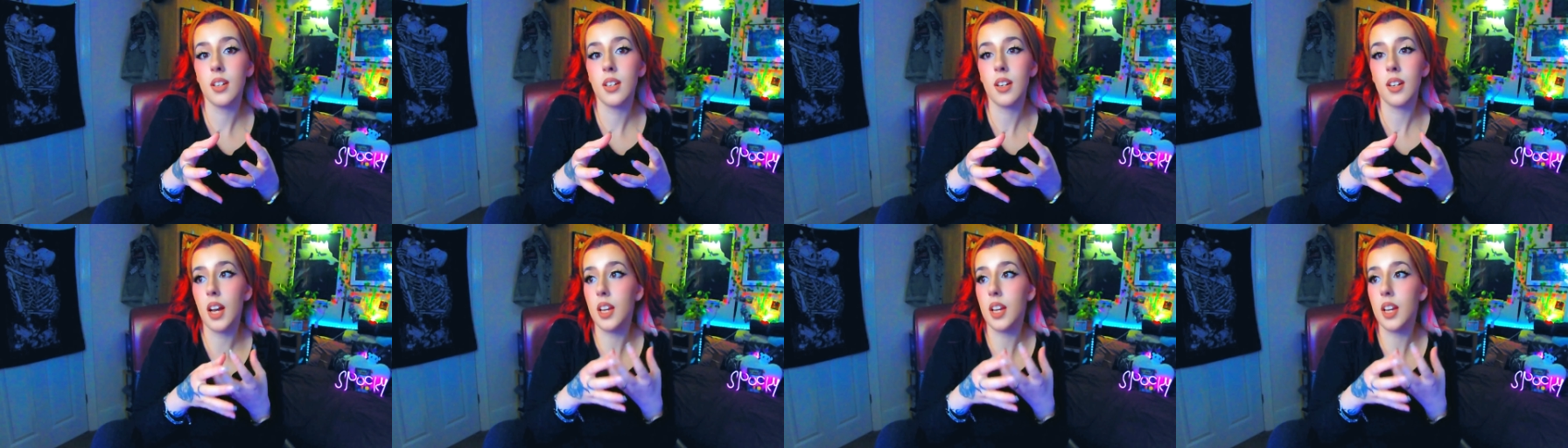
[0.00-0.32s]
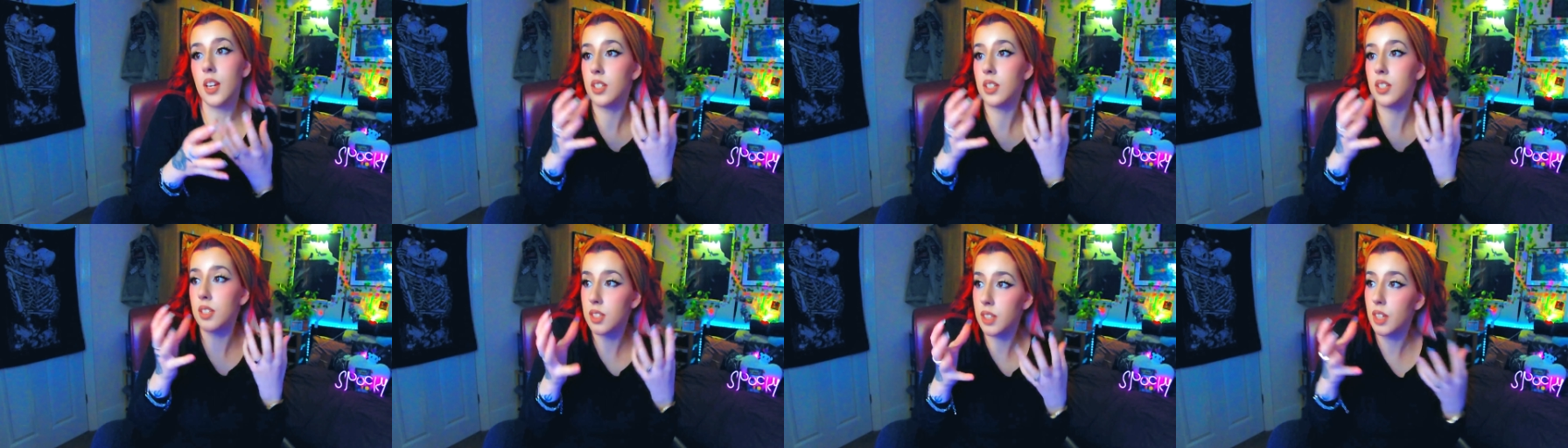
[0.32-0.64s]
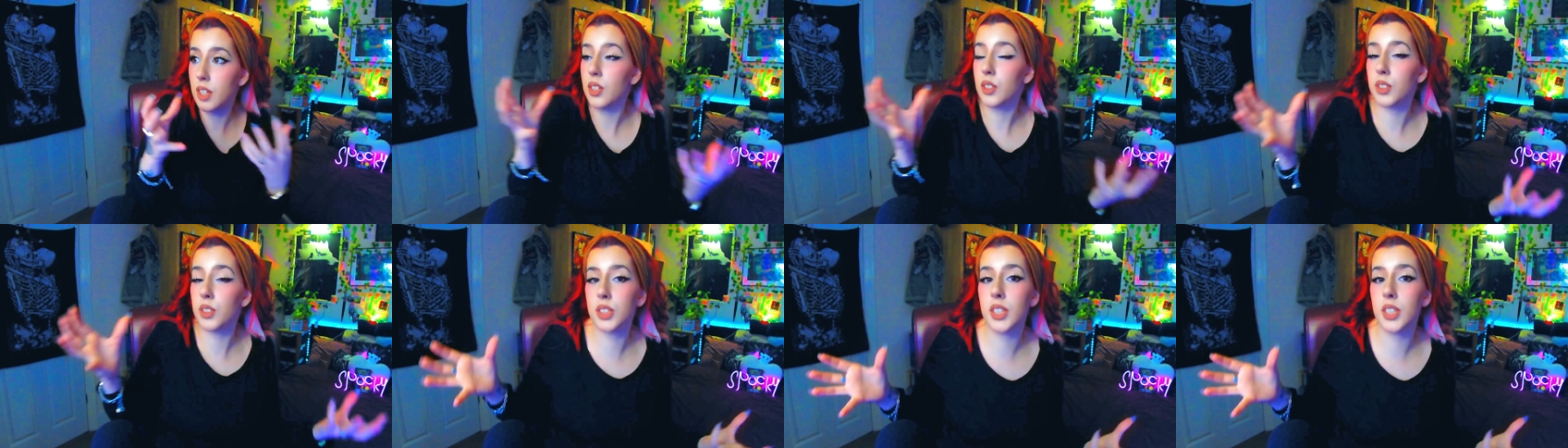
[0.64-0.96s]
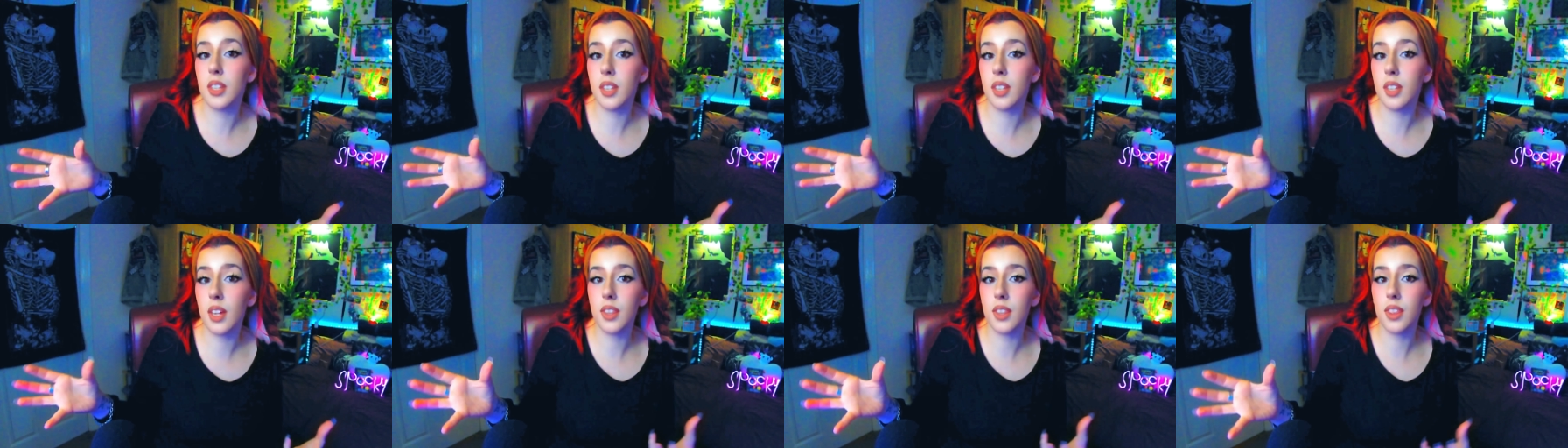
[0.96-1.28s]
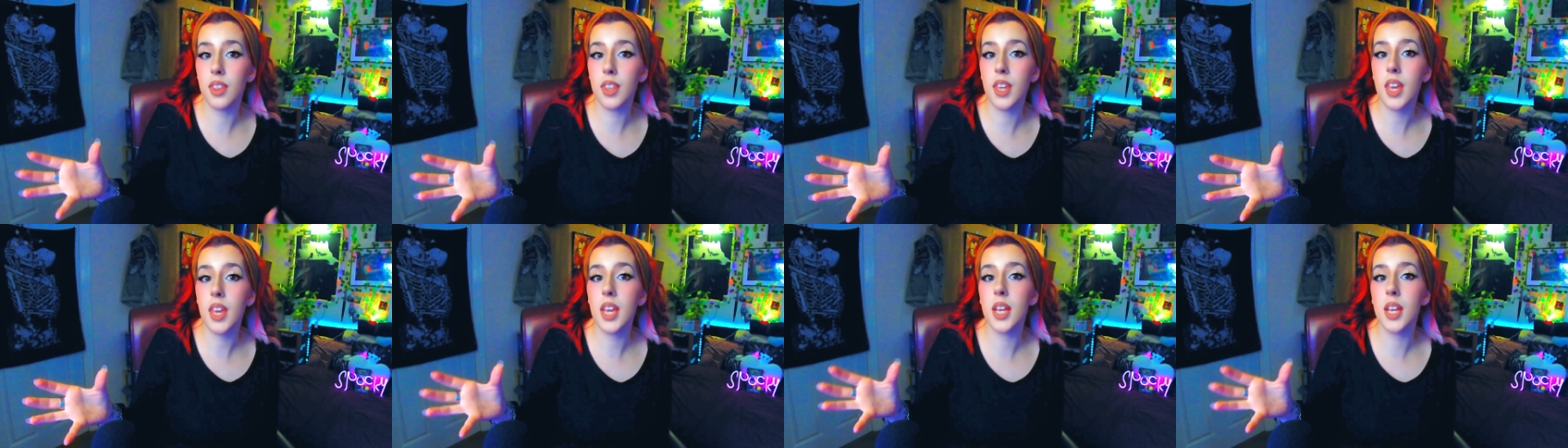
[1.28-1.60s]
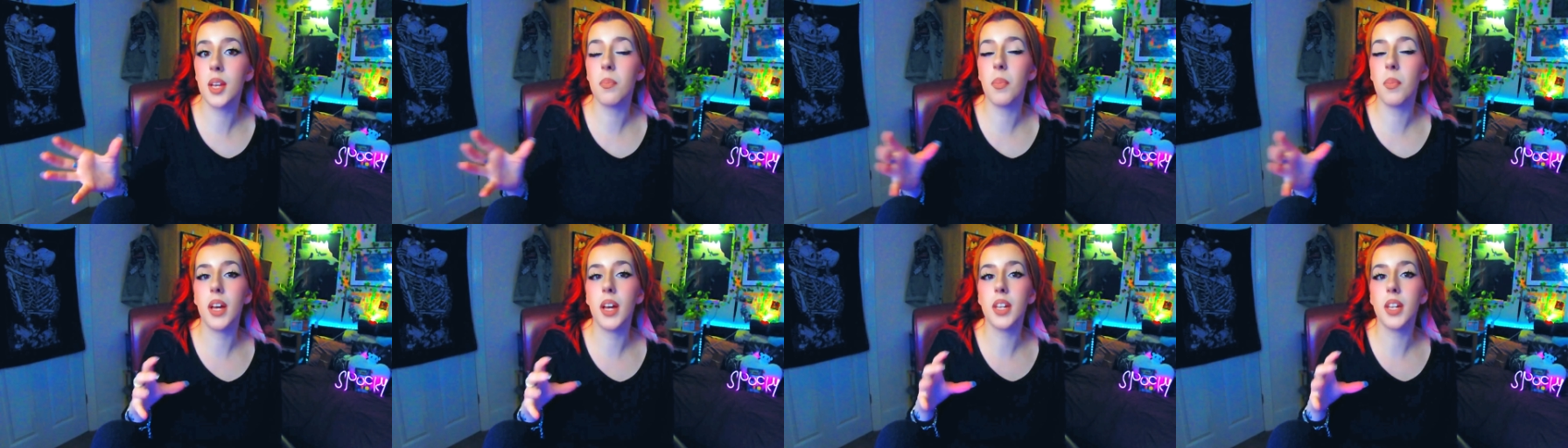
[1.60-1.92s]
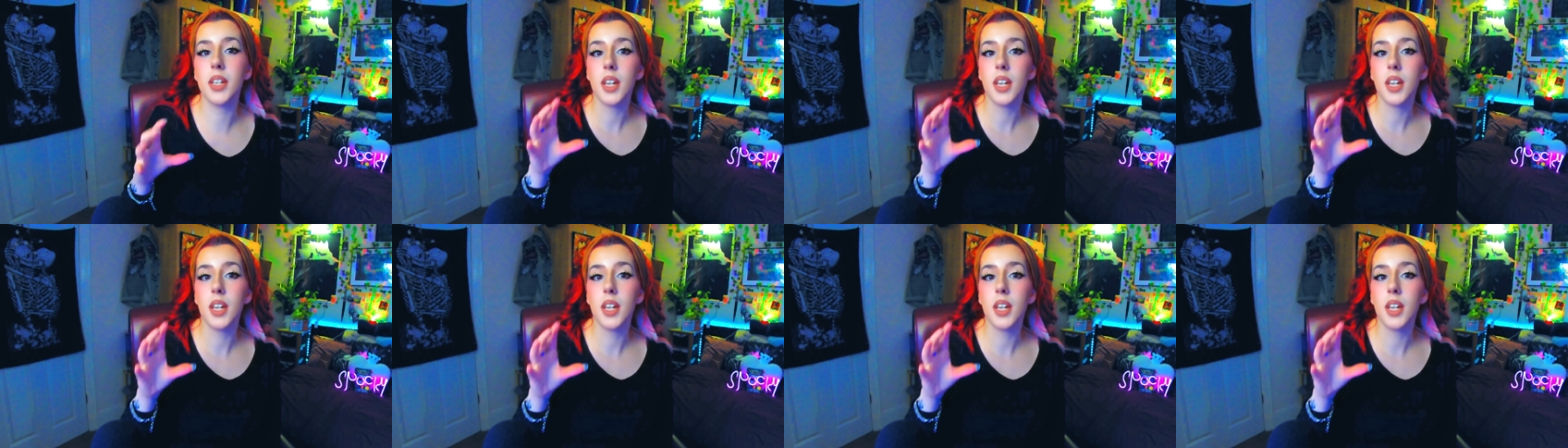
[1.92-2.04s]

I can still see that thing, but